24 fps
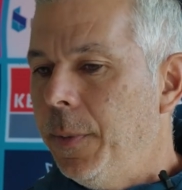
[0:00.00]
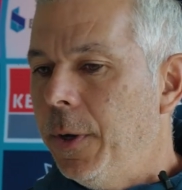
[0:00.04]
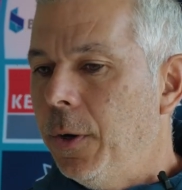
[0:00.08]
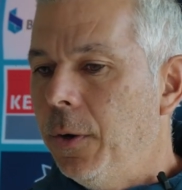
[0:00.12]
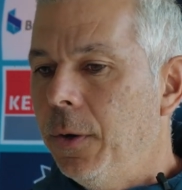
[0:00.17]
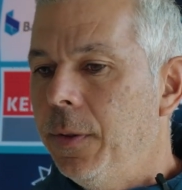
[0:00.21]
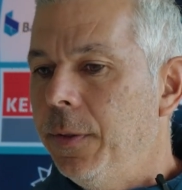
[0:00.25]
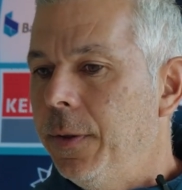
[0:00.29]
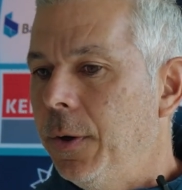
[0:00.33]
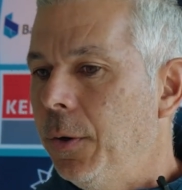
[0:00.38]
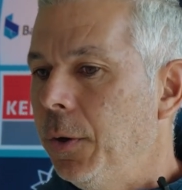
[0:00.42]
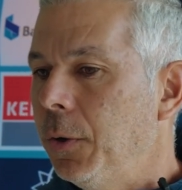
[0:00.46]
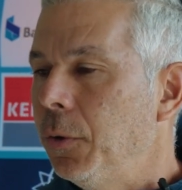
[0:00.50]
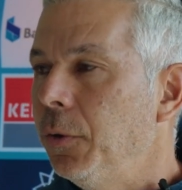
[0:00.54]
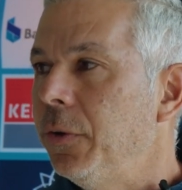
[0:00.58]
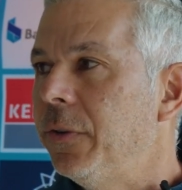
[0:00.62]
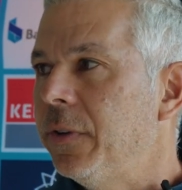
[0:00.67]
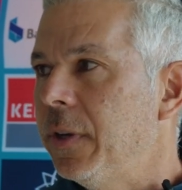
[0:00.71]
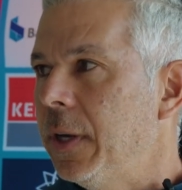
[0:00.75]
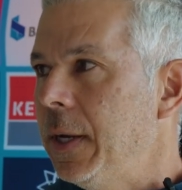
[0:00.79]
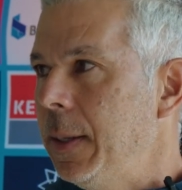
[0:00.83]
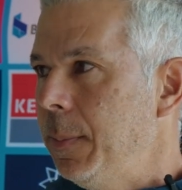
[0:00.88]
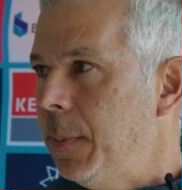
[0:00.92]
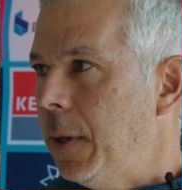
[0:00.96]
They're a good
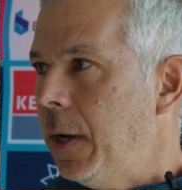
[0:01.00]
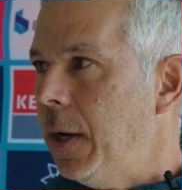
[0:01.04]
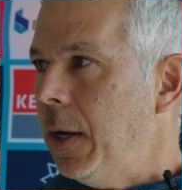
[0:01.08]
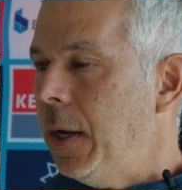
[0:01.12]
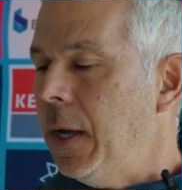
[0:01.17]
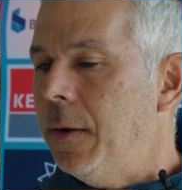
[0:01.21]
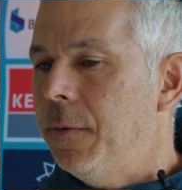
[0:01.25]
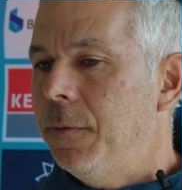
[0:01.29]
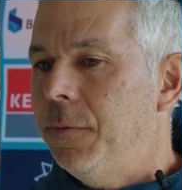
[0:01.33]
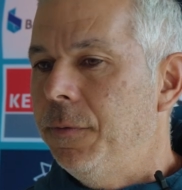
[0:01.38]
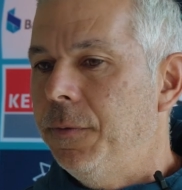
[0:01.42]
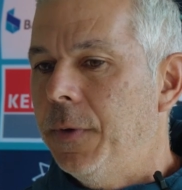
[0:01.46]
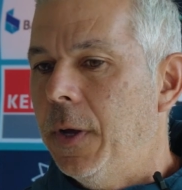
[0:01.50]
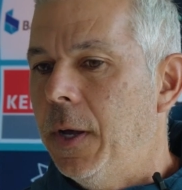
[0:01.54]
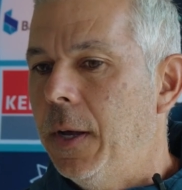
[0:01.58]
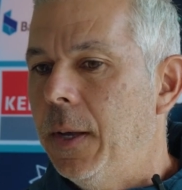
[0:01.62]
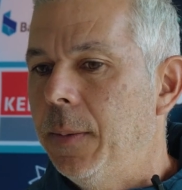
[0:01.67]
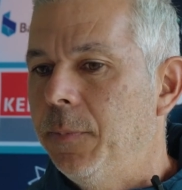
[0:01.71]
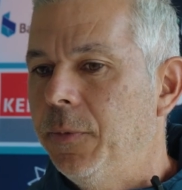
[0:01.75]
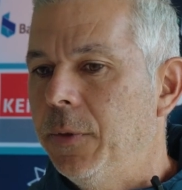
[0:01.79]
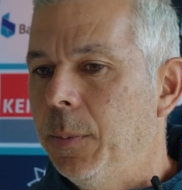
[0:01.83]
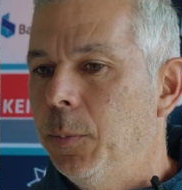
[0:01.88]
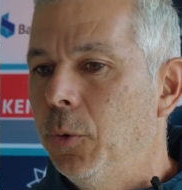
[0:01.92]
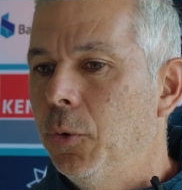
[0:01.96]
team. They have
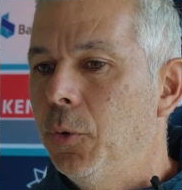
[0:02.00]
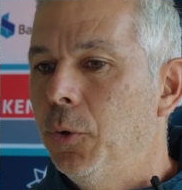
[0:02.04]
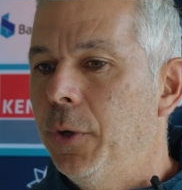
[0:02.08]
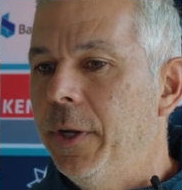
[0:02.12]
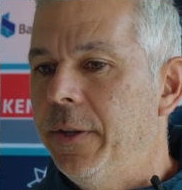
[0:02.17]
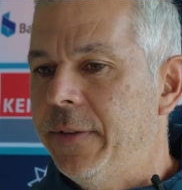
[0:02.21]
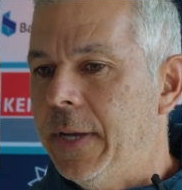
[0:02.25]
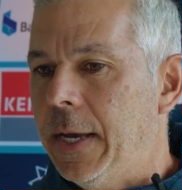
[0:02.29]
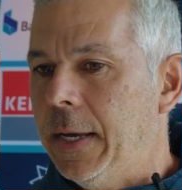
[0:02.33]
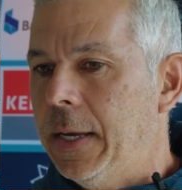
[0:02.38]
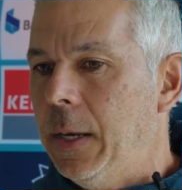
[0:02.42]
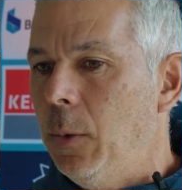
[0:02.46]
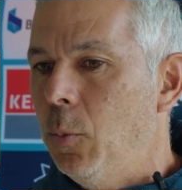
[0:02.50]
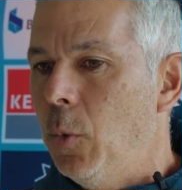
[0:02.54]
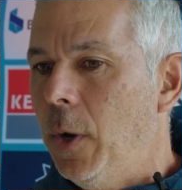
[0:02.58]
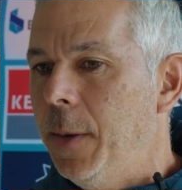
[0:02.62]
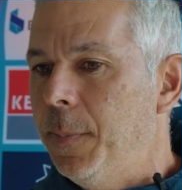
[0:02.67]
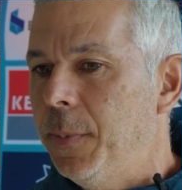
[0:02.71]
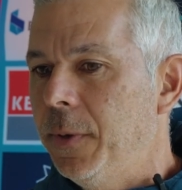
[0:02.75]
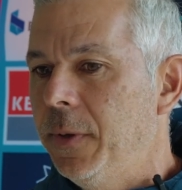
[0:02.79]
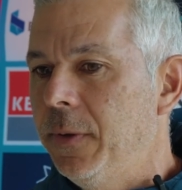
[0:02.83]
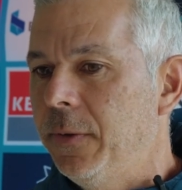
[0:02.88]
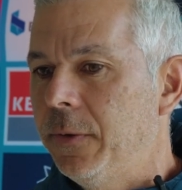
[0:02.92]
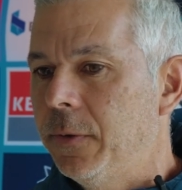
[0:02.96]
some good attacking
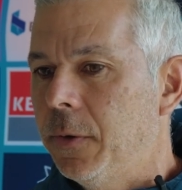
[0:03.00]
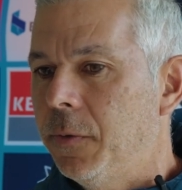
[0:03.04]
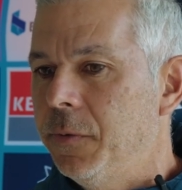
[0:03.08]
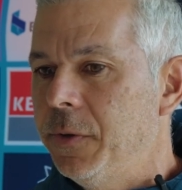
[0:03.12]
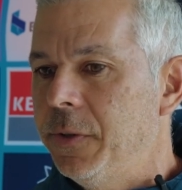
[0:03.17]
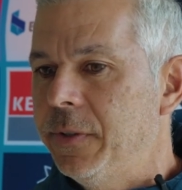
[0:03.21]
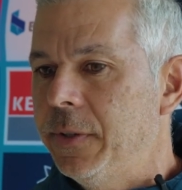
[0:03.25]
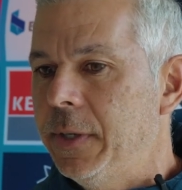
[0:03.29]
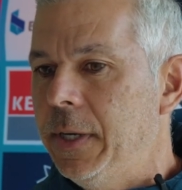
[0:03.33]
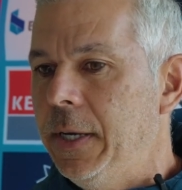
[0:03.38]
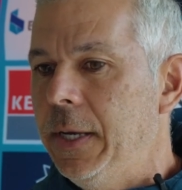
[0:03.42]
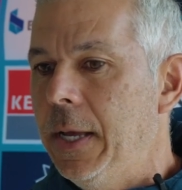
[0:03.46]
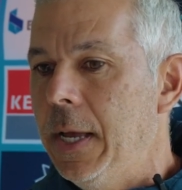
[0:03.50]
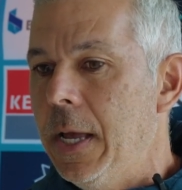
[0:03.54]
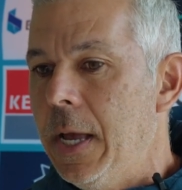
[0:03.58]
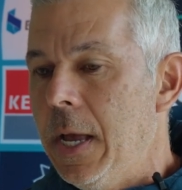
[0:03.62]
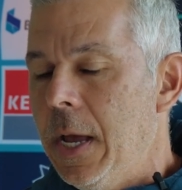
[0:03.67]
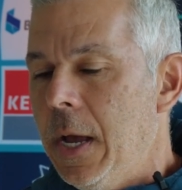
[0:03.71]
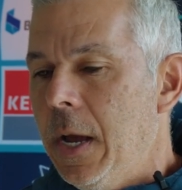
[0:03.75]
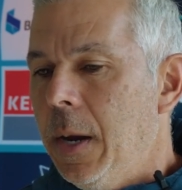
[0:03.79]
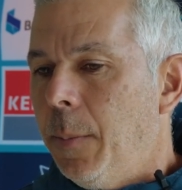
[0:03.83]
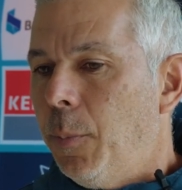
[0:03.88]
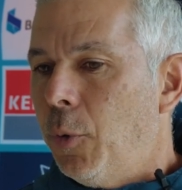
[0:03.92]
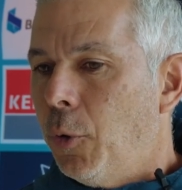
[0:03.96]
weapons. Obviously,
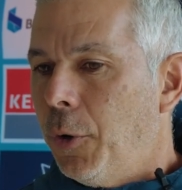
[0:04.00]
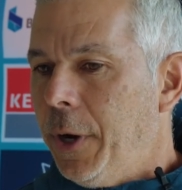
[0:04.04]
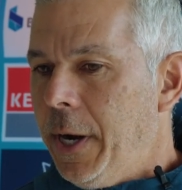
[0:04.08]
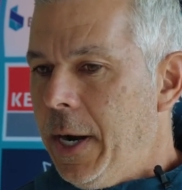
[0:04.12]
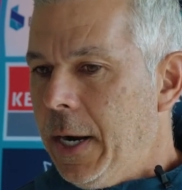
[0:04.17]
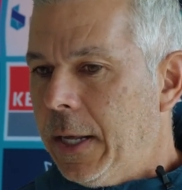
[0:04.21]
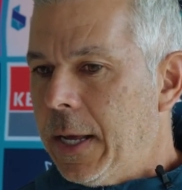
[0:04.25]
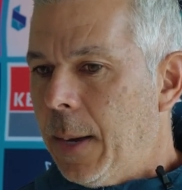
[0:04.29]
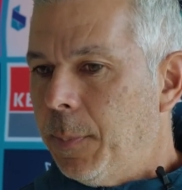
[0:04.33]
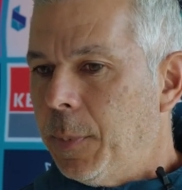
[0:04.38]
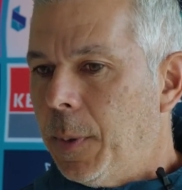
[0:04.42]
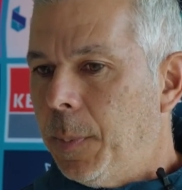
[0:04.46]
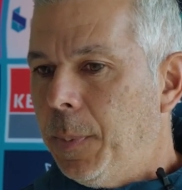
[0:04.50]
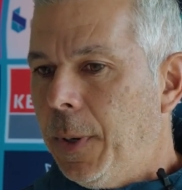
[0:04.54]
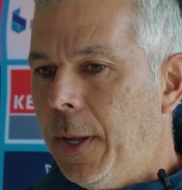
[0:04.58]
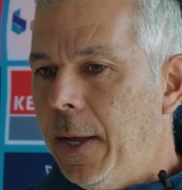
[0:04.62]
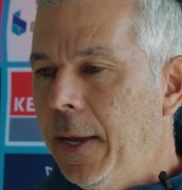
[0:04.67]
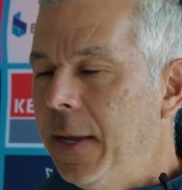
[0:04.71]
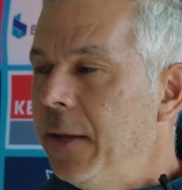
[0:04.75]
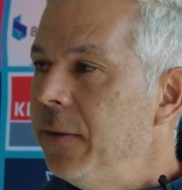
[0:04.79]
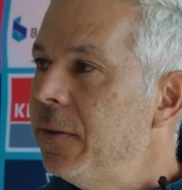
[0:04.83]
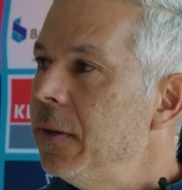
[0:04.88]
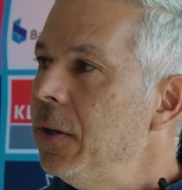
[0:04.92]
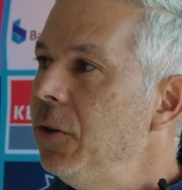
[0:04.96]
brought in a couple of
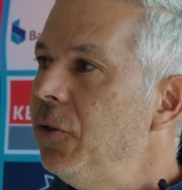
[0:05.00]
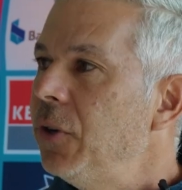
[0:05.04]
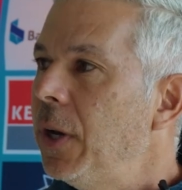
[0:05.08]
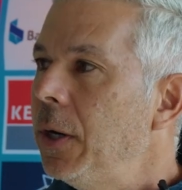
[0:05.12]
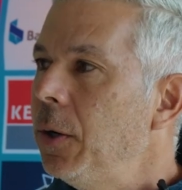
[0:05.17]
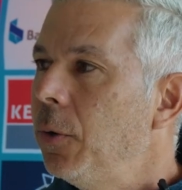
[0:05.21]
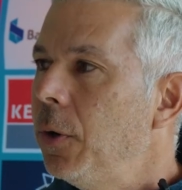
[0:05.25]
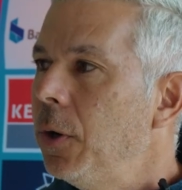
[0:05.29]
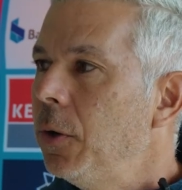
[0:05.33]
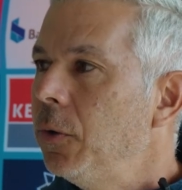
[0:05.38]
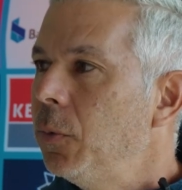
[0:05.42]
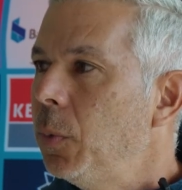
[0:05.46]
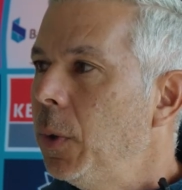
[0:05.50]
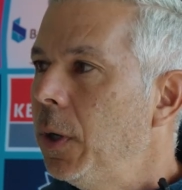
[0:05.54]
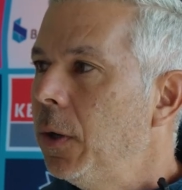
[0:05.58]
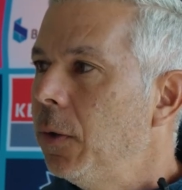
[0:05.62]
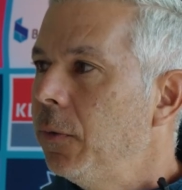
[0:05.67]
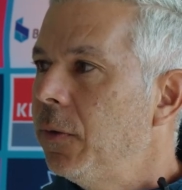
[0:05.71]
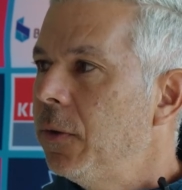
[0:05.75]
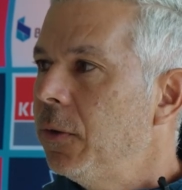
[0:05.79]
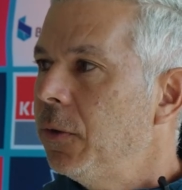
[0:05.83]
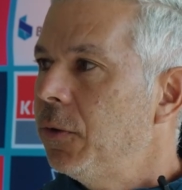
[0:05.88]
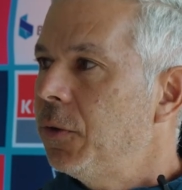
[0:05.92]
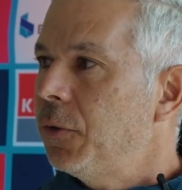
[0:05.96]
players in January as
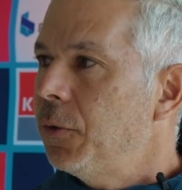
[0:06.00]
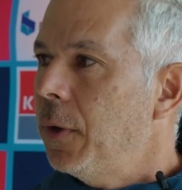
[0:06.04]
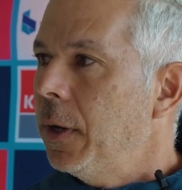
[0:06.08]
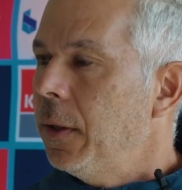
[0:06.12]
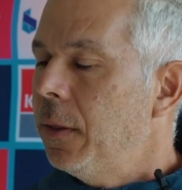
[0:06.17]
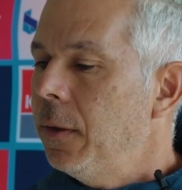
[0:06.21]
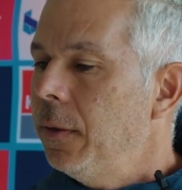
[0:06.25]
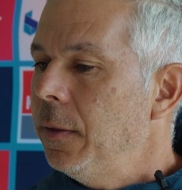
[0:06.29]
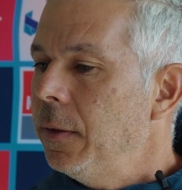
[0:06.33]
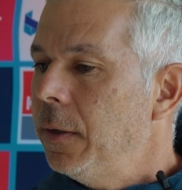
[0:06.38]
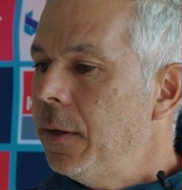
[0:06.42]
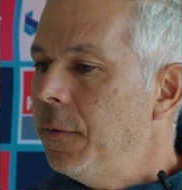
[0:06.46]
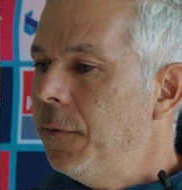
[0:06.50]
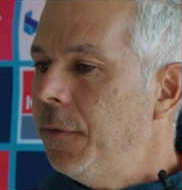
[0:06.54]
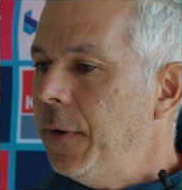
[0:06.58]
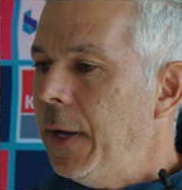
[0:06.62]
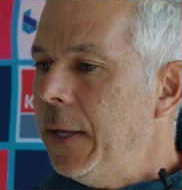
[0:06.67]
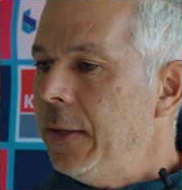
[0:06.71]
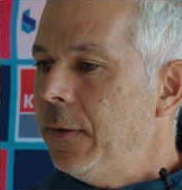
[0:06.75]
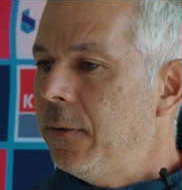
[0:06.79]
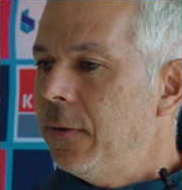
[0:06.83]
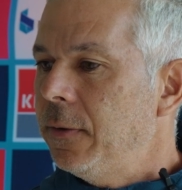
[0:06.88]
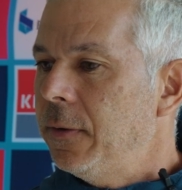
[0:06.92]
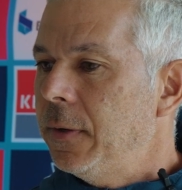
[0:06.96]
well to strengthen the
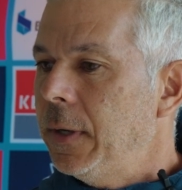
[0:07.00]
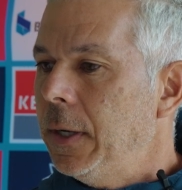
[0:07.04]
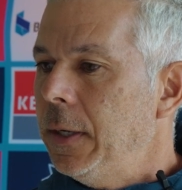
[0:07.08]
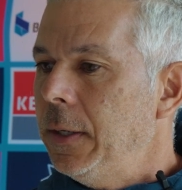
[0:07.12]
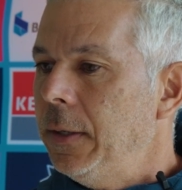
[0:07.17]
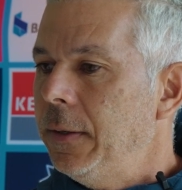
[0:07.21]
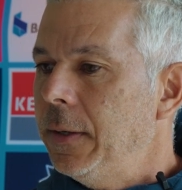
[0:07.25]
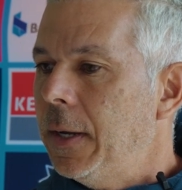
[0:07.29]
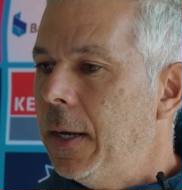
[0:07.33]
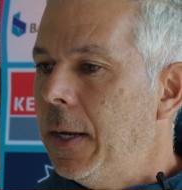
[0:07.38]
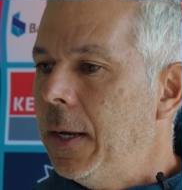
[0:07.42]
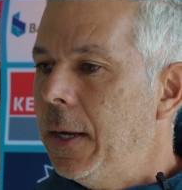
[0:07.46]
defence. And